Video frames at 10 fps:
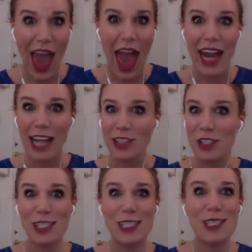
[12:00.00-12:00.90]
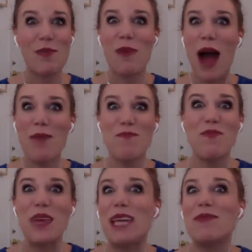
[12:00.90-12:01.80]
And I just I
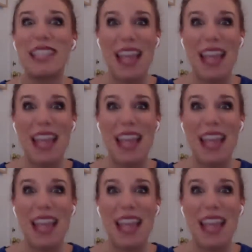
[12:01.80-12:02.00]
beamed at him.